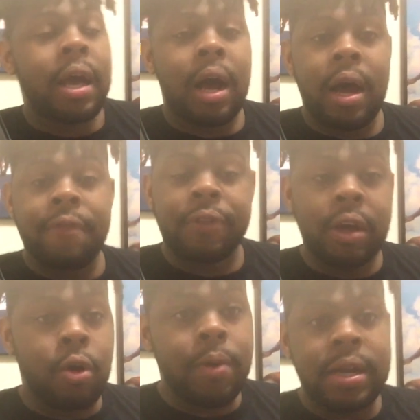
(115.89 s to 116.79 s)
if
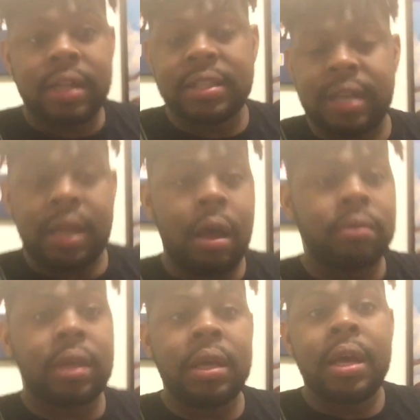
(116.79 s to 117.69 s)
Theo Riddick can stay
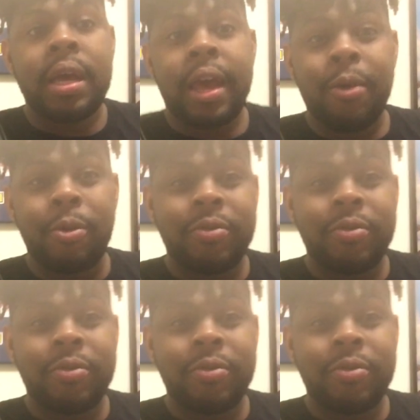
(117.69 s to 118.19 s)
healthy, and